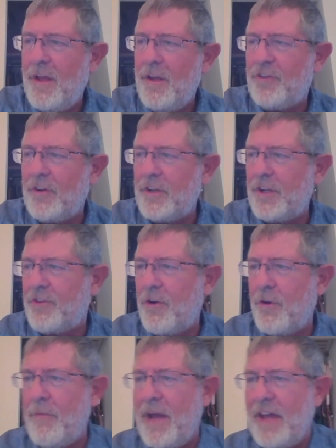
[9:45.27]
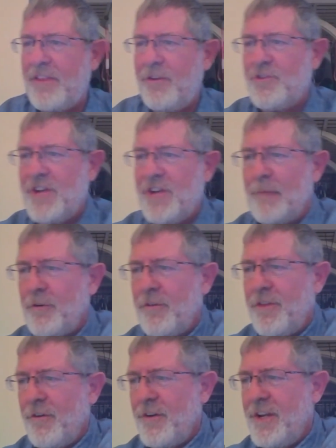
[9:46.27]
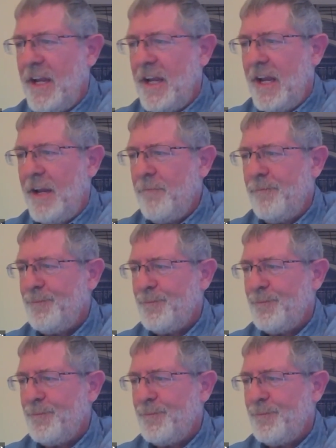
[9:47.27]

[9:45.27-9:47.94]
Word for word: So let's go to Matthew chapter 13.